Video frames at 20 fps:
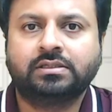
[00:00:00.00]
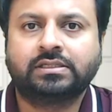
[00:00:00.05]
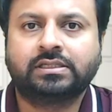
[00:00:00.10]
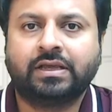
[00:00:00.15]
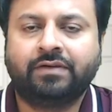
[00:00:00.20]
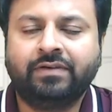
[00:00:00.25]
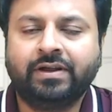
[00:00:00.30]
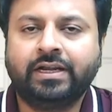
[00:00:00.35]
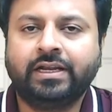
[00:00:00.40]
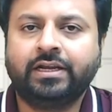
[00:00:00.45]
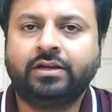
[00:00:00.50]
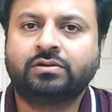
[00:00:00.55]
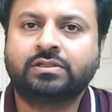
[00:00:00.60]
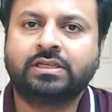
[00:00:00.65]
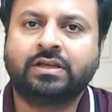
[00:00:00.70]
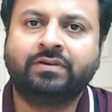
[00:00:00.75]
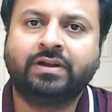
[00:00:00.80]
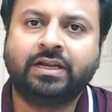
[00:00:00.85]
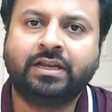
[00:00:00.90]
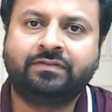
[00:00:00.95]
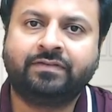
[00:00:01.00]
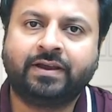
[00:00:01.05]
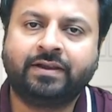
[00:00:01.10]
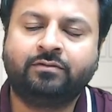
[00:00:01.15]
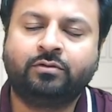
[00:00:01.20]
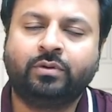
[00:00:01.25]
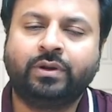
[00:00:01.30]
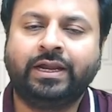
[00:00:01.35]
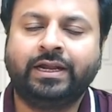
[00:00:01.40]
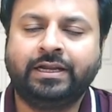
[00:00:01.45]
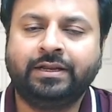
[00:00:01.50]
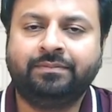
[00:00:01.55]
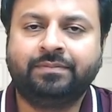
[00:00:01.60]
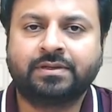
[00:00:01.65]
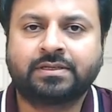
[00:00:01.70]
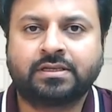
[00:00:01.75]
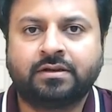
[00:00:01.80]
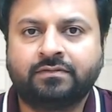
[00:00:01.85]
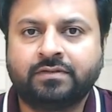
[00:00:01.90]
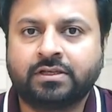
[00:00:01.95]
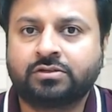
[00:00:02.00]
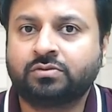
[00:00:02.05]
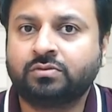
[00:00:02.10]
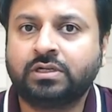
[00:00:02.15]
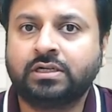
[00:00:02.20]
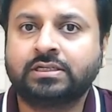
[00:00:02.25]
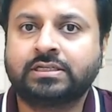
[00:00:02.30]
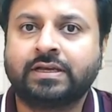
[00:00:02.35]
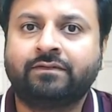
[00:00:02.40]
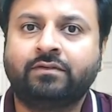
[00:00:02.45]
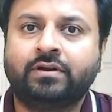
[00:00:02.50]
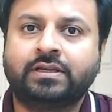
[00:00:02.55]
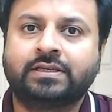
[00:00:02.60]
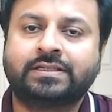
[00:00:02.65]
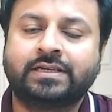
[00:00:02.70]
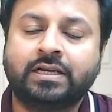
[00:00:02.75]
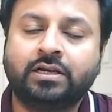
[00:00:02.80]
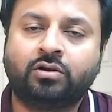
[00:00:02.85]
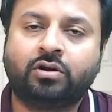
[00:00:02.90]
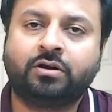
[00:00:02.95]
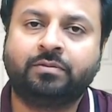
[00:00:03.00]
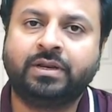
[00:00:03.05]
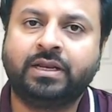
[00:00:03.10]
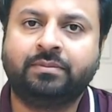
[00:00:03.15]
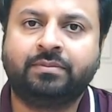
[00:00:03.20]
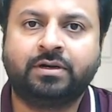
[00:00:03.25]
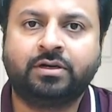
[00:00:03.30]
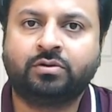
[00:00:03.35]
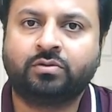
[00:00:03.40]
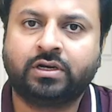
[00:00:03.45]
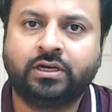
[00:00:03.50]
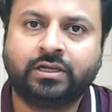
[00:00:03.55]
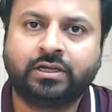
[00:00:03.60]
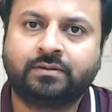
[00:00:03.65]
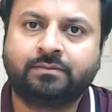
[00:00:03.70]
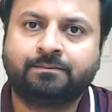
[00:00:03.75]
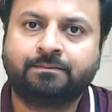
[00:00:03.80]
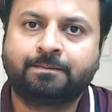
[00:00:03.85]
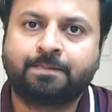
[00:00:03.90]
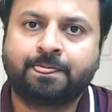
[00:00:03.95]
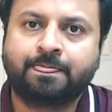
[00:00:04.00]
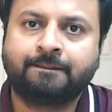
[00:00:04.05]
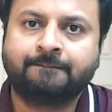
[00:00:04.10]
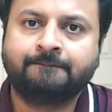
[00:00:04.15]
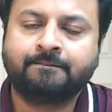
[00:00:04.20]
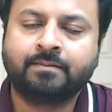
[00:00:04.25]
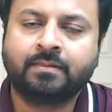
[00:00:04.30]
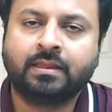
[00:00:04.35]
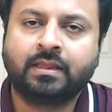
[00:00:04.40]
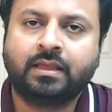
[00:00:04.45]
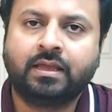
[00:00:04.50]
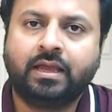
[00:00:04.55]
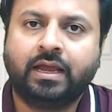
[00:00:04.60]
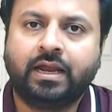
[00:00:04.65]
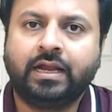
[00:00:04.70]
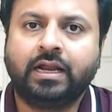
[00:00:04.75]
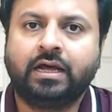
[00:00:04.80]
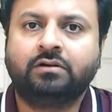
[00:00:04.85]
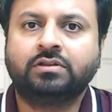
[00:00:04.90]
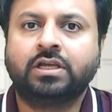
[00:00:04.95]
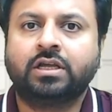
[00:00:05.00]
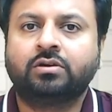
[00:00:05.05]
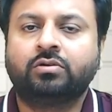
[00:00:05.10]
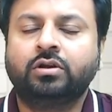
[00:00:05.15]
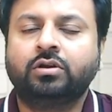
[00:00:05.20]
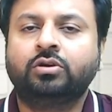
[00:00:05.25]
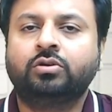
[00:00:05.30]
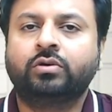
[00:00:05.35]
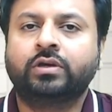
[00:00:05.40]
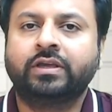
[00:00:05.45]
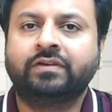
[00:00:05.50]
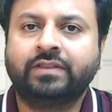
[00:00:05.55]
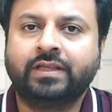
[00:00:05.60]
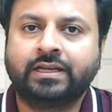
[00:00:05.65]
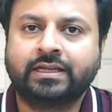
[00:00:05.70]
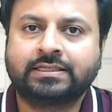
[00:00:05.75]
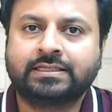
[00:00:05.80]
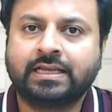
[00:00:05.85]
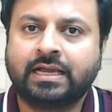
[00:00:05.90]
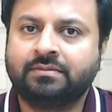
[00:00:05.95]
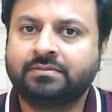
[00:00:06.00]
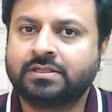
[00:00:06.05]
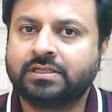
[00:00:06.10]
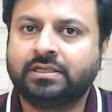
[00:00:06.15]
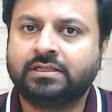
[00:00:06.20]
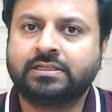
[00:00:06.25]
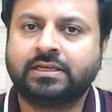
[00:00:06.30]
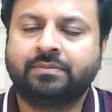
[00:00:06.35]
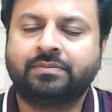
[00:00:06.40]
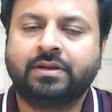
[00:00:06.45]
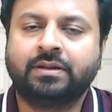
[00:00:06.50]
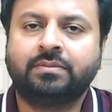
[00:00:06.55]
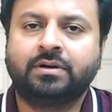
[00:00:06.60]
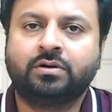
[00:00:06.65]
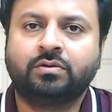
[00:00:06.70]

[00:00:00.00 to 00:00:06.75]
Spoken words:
70 to 75 to 80% of the students have still not been able to clear. And now they are going to give their exams in September